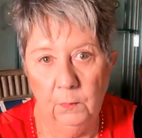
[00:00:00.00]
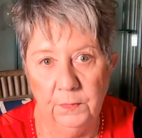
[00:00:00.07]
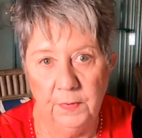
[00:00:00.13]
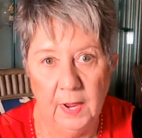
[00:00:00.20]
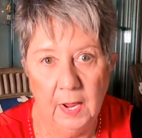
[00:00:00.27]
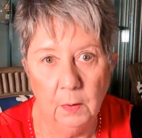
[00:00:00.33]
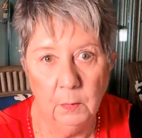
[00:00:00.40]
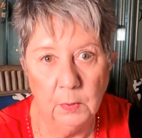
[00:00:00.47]

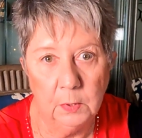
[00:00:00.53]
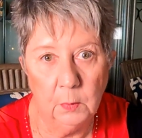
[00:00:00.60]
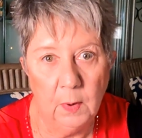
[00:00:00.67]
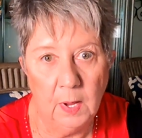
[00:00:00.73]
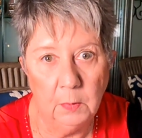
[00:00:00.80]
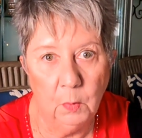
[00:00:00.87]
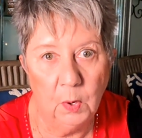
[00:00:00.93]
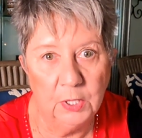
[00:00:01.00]
Now what do
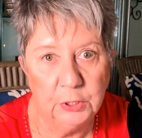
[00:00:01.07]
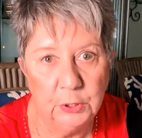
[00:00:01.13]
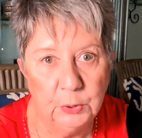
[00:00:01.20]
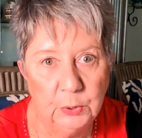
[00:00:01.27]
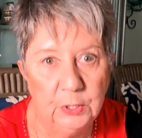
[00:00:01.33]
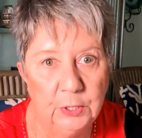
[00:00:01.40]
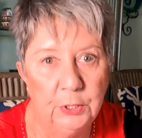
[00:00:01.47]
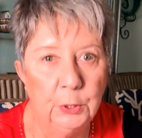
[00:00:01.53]
I want you
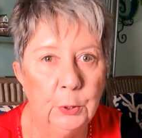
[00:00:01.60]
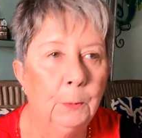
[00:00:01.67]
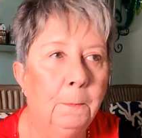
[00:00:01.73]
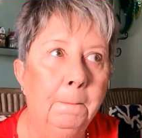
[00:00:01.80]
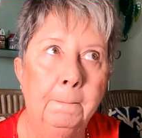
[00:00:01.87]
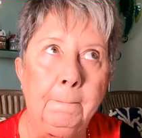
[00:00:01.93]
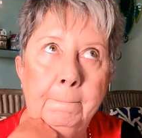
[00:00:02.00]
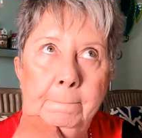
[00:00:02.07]
to do?
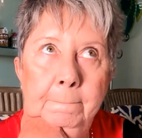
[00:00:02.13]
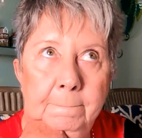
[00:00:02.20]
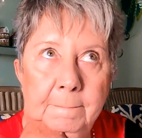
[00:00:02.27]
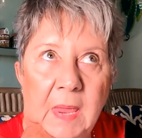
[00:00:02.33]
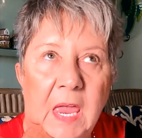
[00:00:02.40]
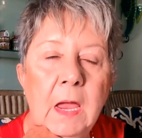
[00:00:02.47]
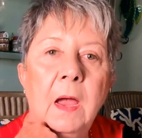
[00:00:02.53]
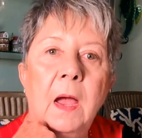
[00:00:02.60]

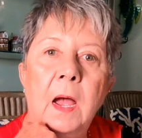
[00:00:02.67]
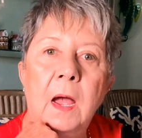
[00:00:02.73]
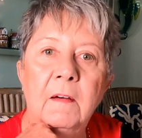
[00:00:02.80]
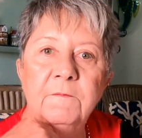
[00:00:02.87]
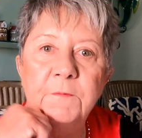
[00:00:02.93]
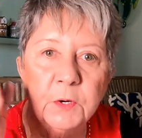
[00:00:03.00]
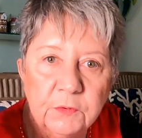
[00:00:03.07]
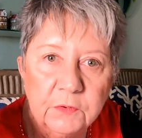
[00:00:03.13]

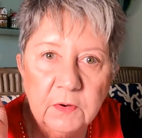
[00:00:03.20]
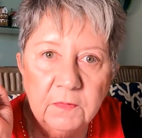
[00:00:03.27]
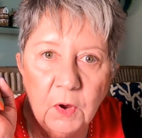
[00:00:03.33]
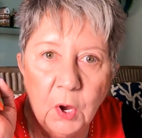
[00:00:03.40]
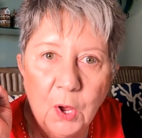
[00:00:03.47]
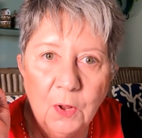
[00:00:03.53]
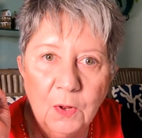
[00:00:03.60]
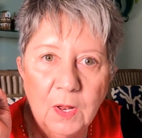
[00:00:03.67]
First of
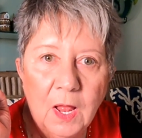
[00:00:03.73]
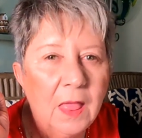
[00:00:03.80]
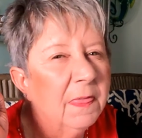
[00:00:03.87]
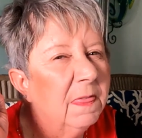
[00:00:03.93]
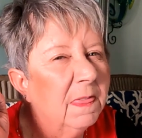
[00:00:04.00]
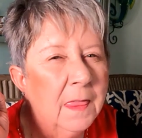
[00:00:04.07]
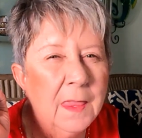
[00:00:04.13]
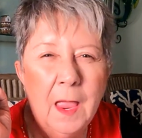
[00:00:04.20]
all,
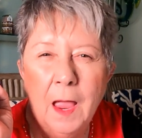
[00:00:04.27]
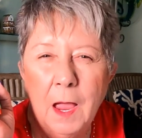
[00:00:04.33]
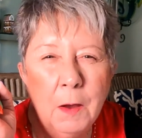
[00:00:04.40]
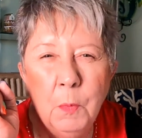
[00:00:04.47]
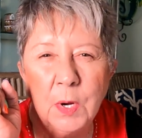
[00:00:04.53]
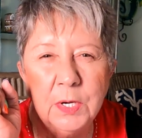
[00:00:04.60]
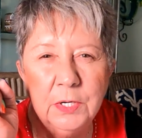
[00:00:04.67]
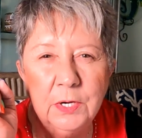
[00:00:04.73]
I
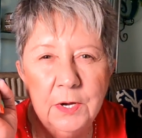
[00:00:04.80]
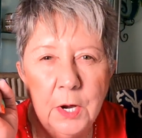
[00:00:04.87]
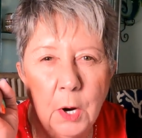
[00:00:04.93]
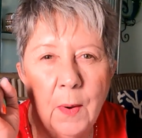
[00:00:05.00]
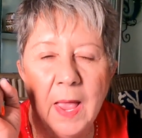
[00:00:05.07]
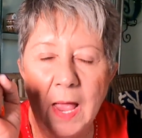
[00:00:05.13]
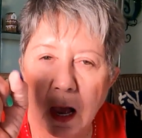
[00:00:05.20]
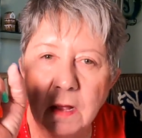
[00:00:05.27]
want you to know
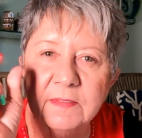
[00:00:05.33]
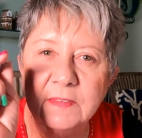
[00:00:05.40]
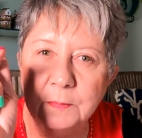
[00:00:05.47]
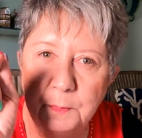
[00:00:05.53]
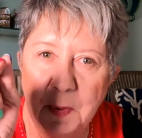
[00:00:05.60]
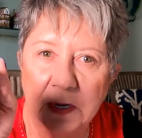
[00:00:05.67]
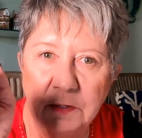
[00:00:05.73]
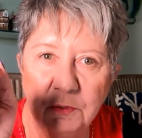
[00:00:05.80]
how
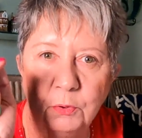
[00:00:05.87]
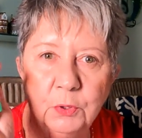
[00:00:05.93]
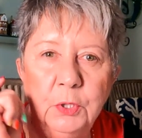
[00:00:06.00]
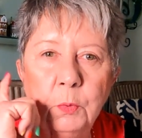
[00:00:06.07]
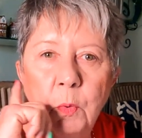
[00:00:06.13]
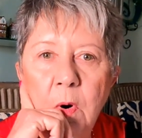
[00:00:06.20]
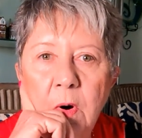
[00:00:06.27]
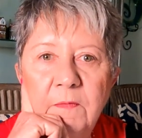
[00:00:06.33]
special
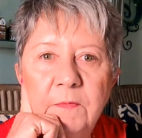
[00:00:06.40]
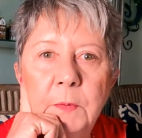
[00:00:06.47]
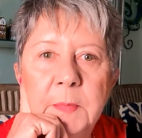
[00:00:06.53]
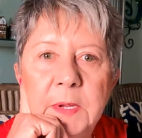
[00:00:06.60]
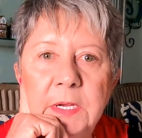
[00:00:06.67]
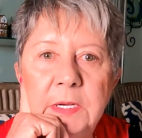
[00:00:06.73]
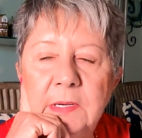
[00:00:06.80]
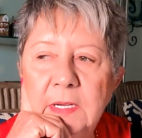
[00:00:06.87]
you are for
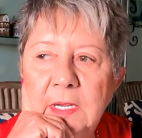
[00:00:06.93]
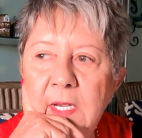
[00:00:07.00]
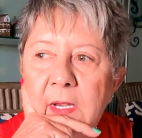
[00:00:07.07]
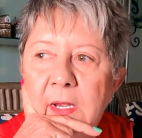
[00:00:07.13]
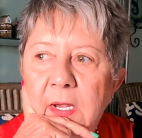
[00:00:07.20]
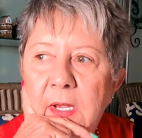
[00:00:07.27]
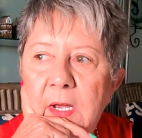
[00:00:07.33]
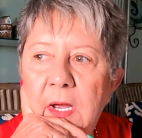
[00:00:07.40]
me.
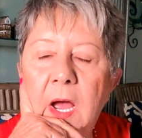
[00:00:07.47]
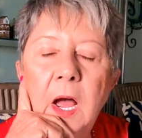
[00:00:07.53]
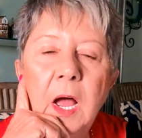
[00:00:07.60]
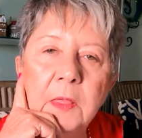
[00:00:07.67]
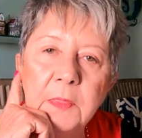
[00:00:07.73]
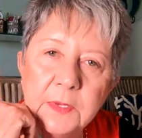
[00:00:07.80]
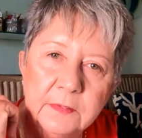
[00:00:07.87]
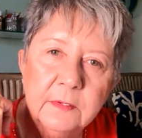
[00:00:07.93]

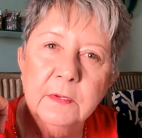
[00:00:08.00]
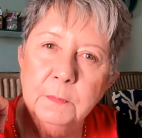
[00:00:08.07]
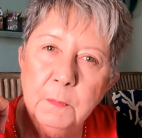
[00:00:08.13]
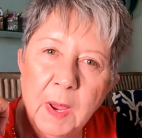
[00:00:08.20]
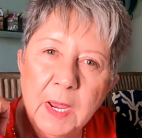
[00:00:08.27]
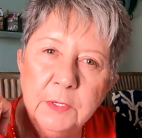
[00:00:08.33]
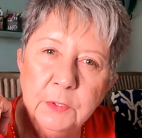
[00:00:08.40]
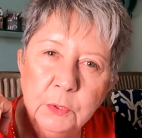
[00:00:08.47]
This is
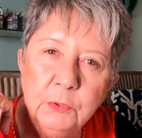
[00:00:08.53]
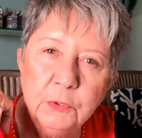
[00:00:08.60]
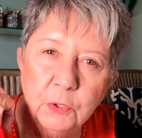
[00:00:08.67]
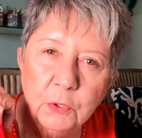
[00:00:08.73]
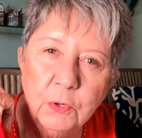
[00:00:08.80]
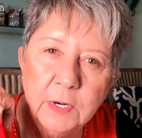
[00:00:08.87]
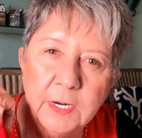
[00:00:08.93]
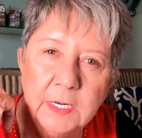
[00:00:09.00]
my new
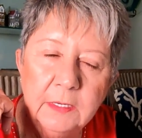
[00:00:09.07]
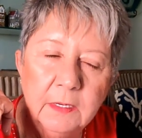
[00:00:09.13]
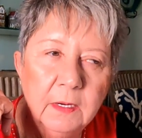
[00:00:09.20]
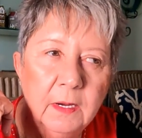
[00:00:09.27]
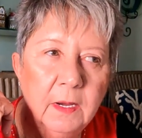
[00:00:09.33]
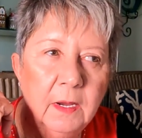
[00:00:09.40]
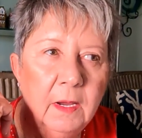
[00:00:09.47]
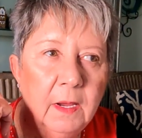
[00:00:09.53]
journey,
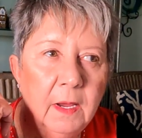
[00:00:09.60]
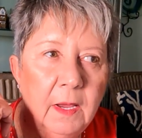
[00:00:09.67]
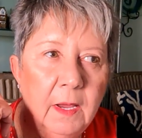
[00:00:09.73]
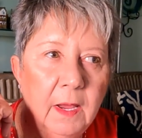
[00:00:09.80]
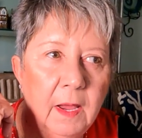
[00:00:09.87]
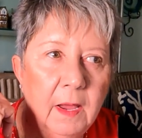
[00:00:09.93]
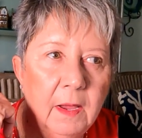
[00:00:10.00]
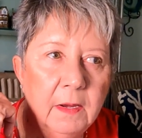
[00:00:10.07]

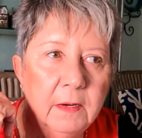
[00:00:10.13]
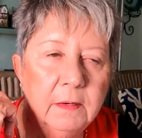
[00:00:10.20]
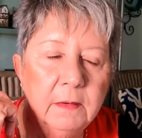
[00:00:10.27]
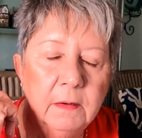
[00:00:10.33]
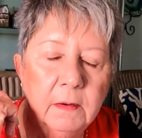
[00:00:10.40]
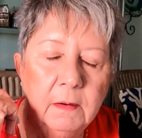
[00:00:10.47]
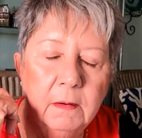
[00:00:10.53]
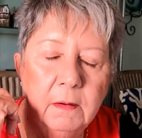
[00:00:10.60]
and